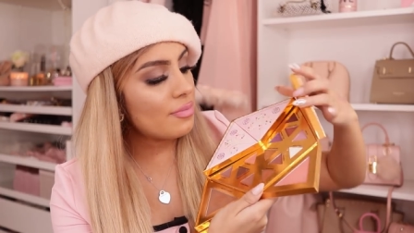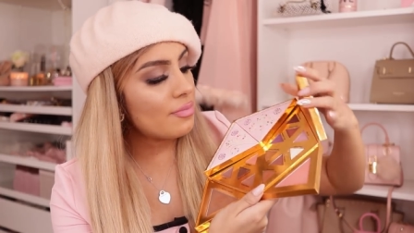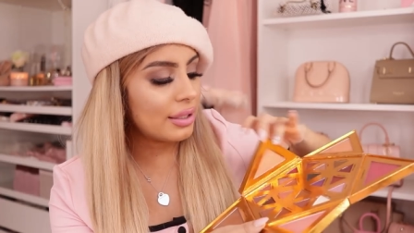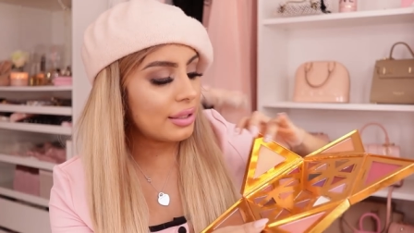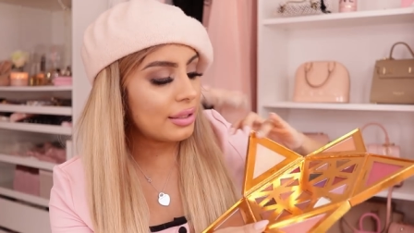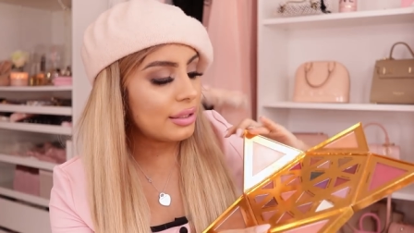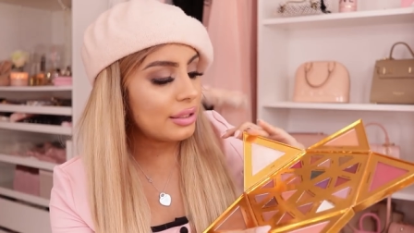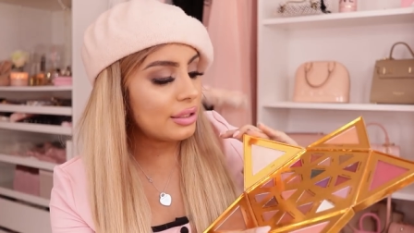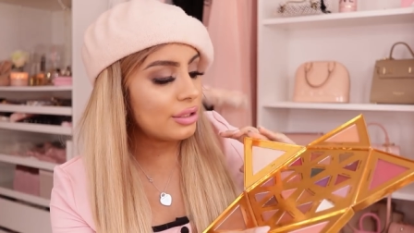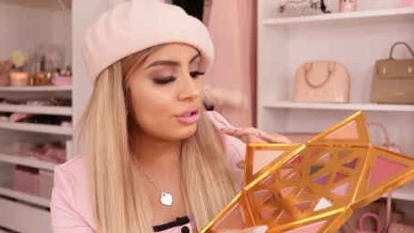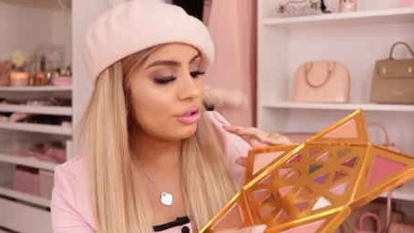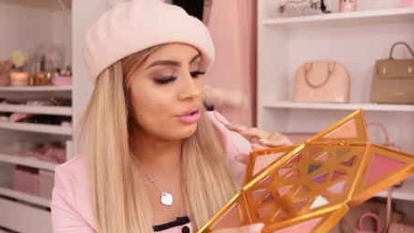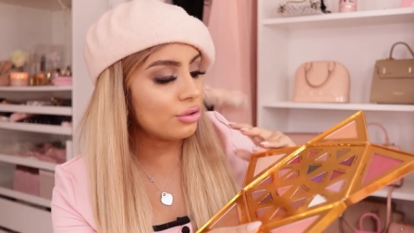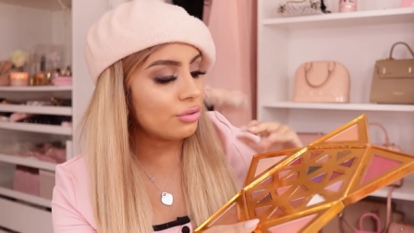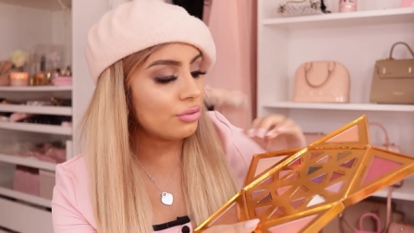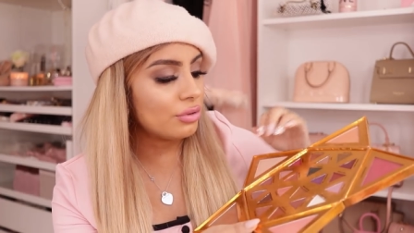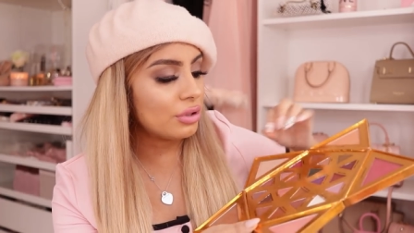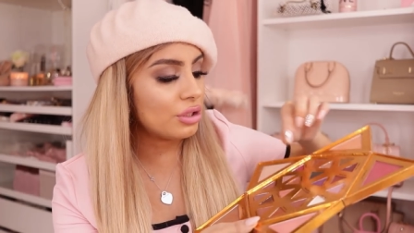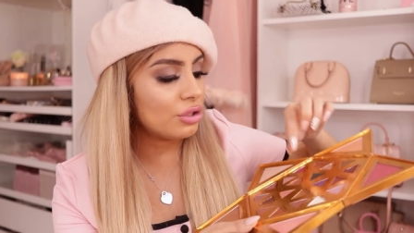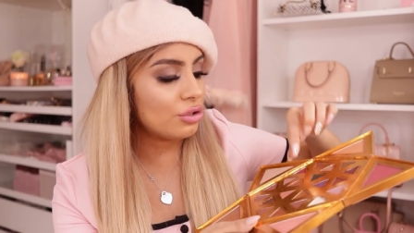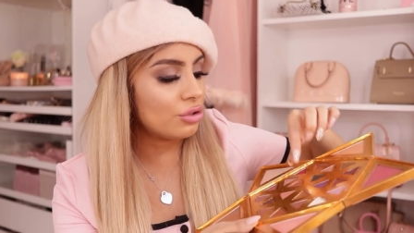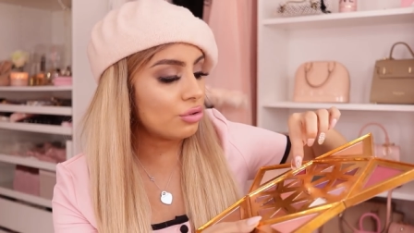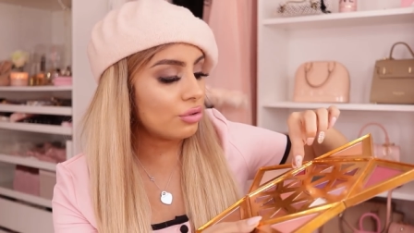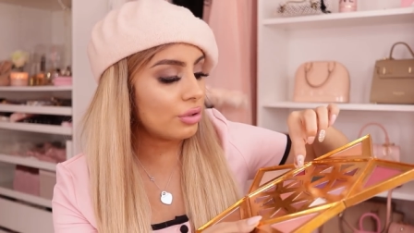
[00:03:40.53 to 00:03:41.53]
really do
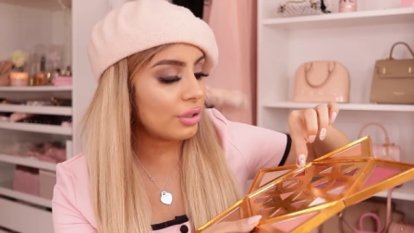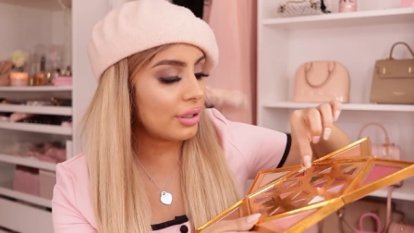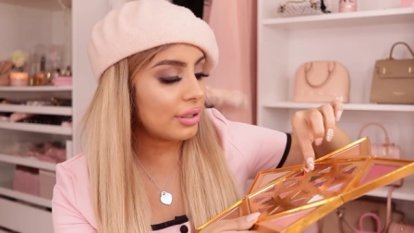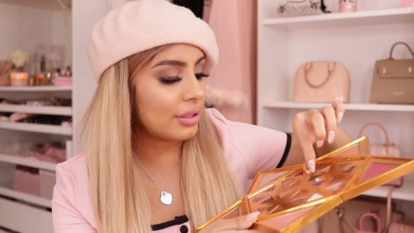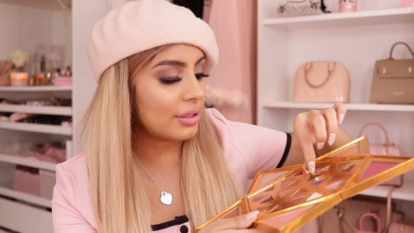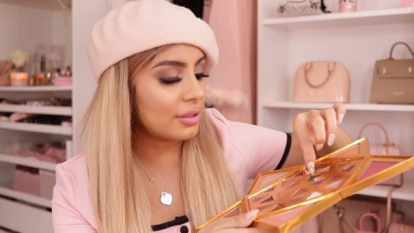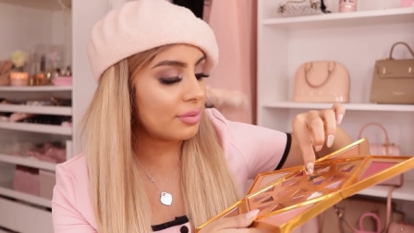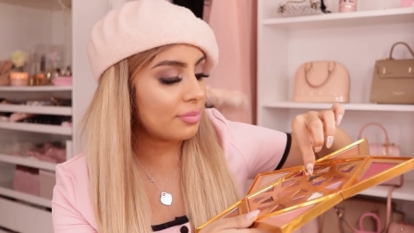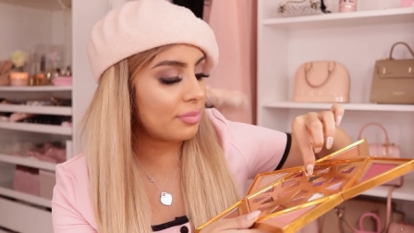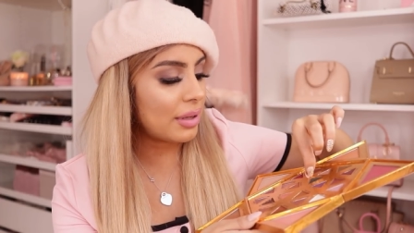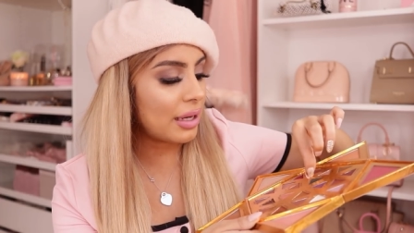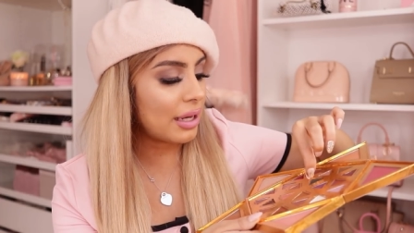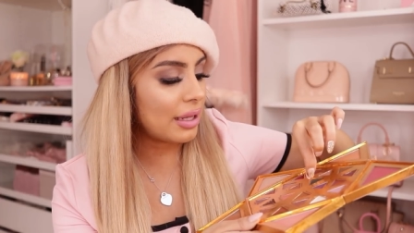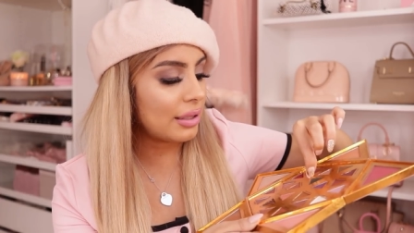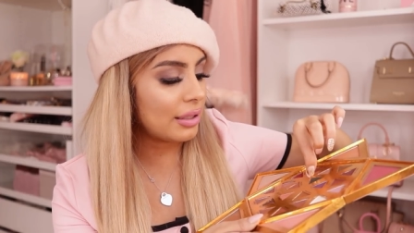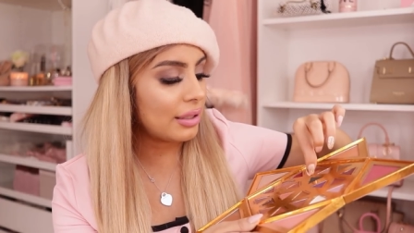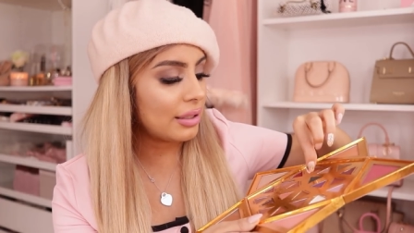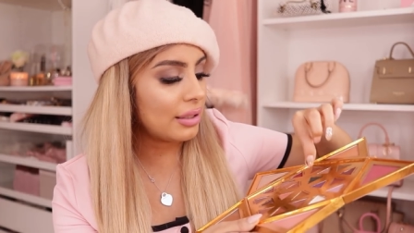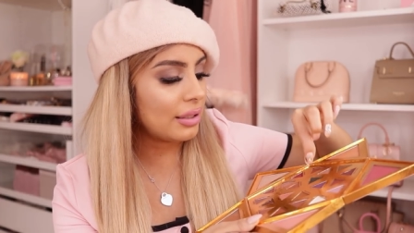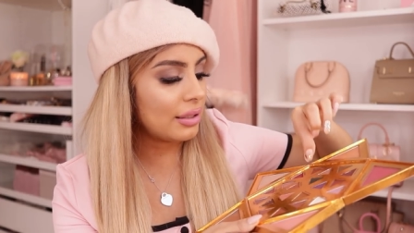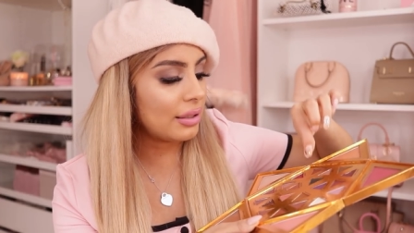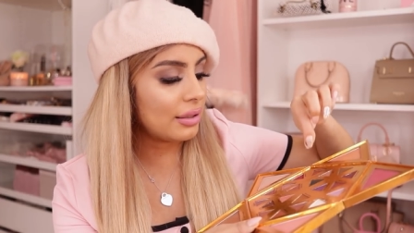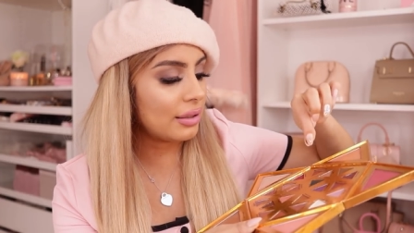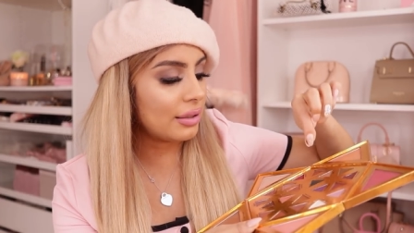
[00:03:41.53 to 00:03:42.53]
enjoy this
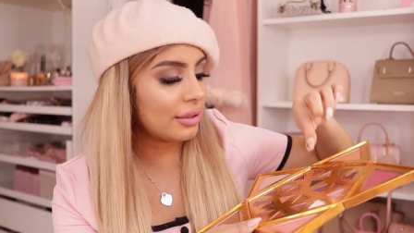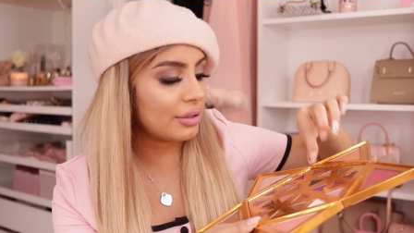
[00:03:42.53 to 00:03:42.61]
palette.